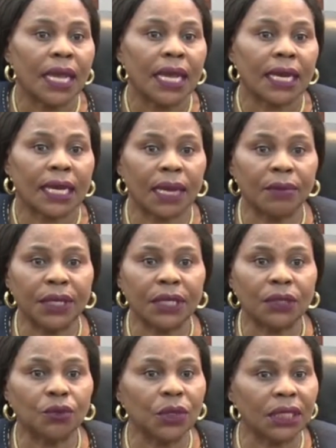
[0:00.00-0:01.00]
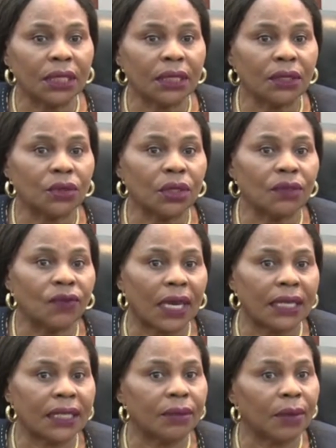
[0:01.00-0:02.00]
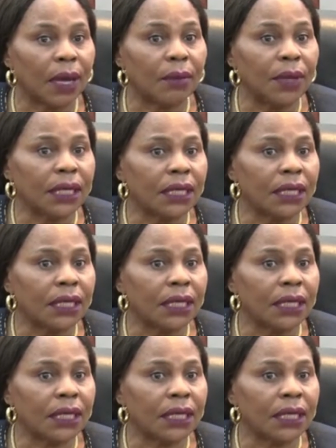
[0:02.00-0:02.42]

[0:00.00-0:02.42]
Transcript: Cabinet wishes to invite the public